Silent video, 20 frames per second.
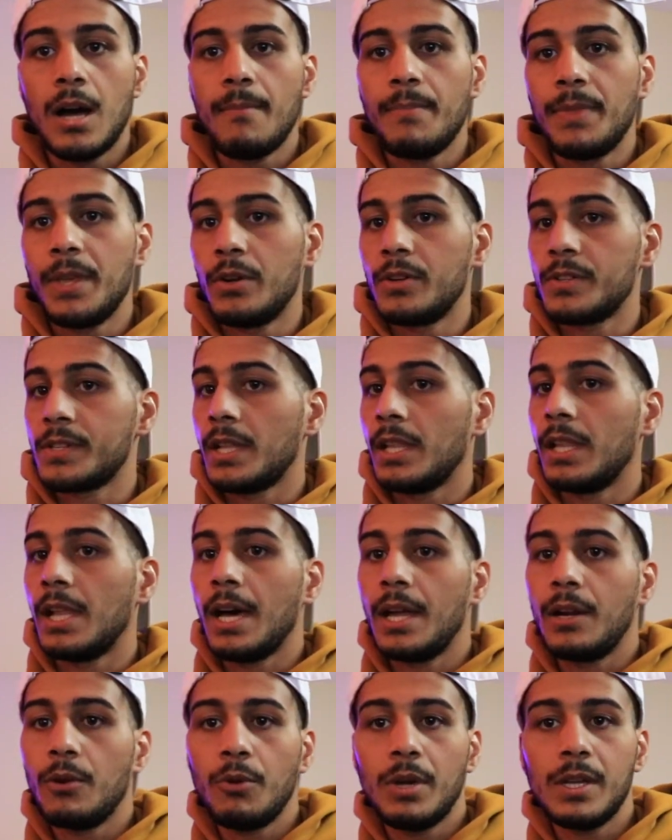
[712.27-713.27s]
There is a
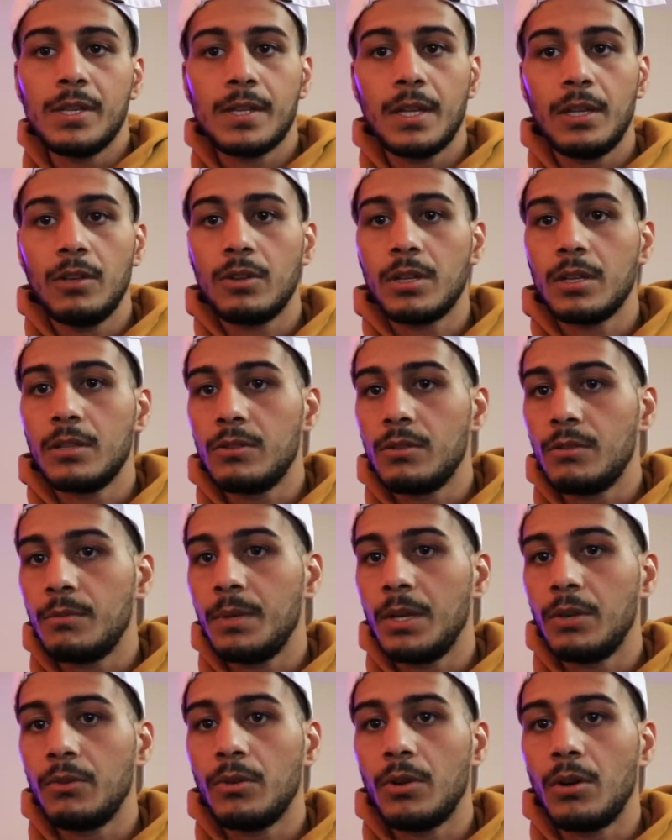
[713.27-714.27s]
lot of ways that you can do
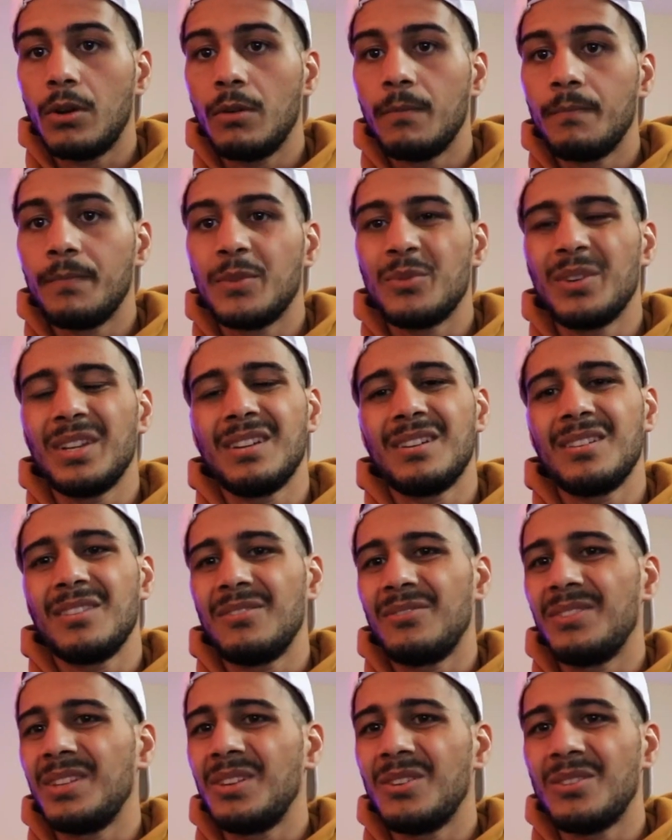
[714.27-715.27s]
B-roll. Right now
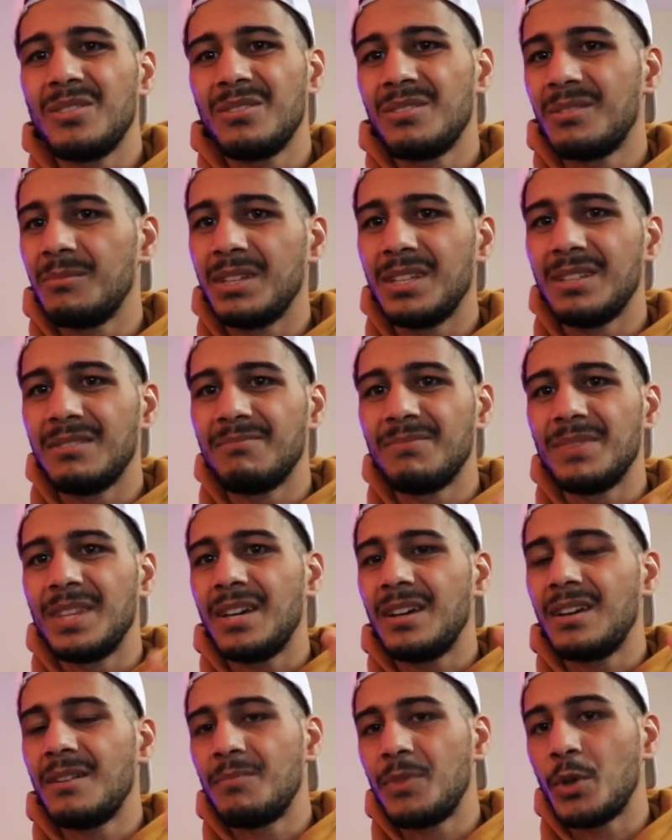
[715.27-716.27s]

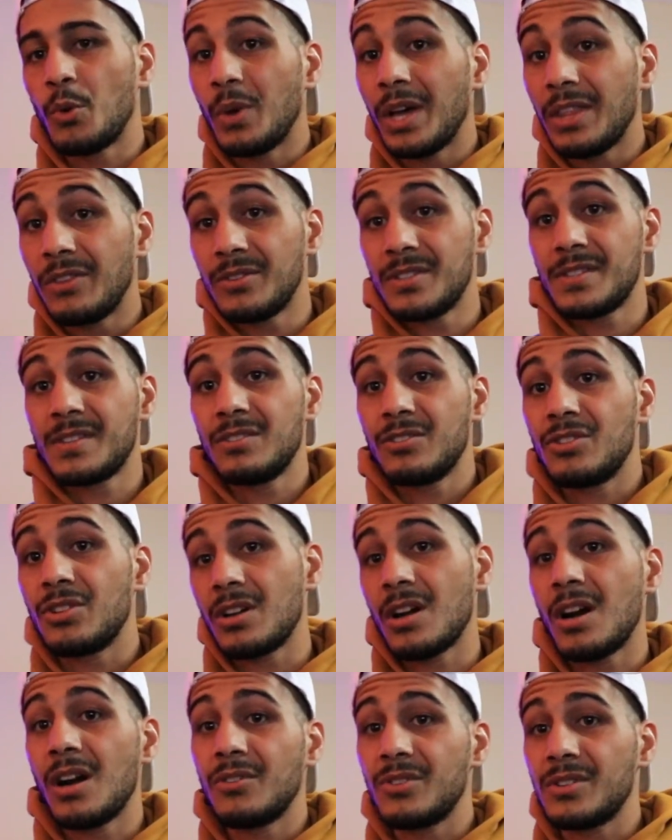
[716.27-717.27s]
the weather in
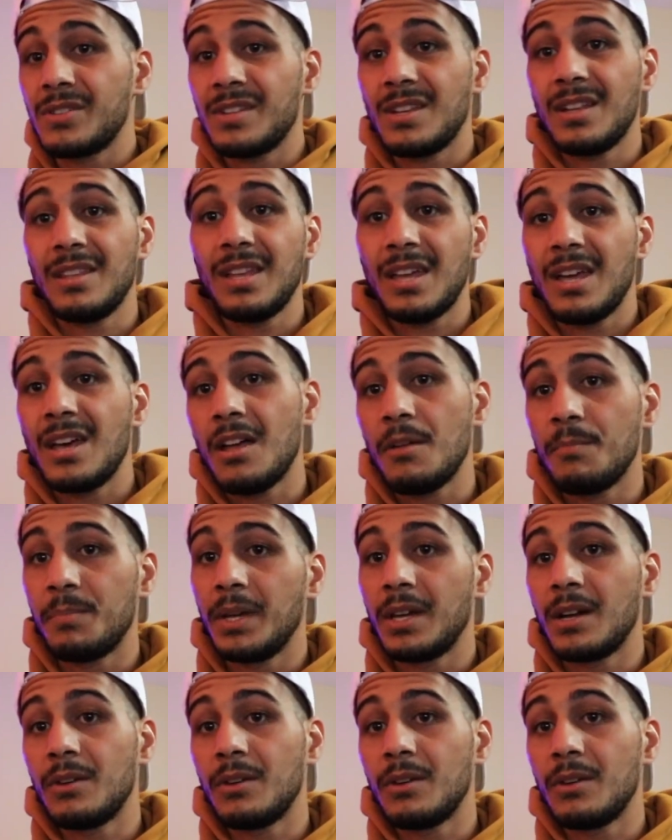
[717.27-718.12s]
Chicago is not that helping.